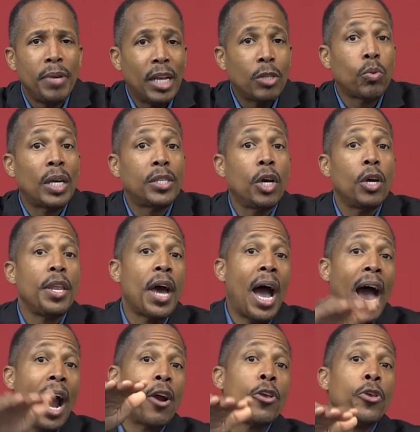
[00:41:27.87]
That's why I tell you the
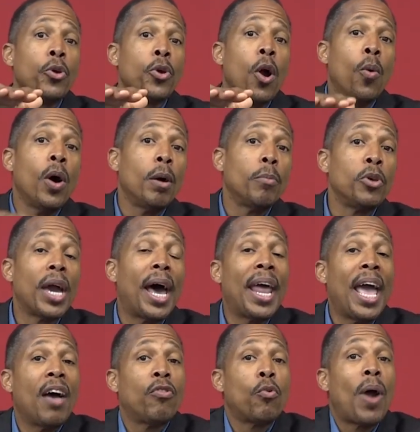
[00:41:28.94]
higher you go up, you got to
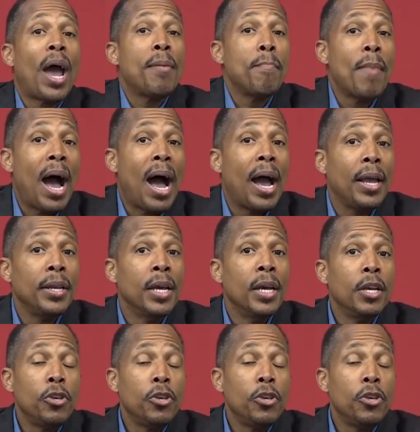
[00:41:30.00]
have the right mind.